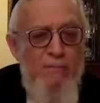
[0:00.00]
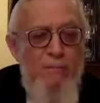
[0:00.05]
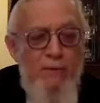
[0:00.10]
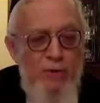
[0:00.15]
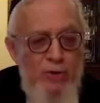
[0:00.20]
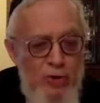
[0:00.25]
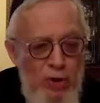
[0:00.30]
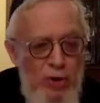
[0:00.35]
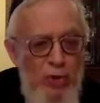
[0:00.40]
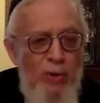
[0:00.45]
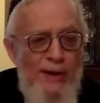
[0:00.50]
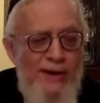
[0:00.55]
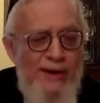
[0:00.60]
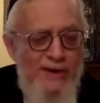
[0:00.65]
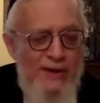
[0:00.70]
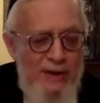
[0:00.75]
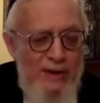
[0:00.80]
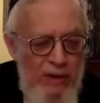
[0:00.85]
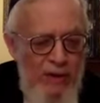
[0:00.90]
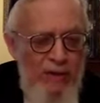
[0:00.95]
But Jew
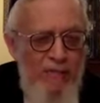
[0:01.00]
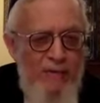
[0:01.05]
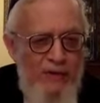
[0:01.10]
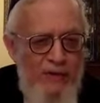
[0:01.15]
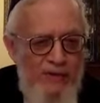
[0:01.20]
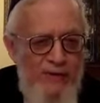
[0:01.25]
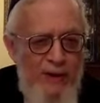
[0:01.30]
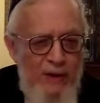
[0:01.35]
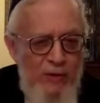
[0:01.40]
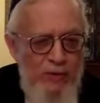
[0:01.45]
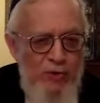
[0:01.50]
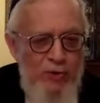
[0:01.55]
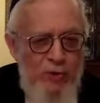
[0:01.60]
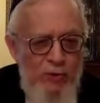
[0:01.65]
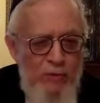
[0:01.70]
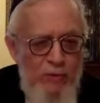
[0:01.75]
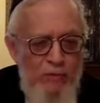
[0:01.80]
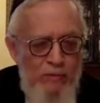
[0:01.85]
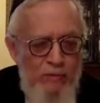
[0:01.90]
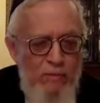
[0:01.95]
has to love his fellow
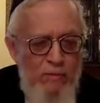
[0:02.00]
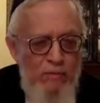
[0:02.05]
Jew.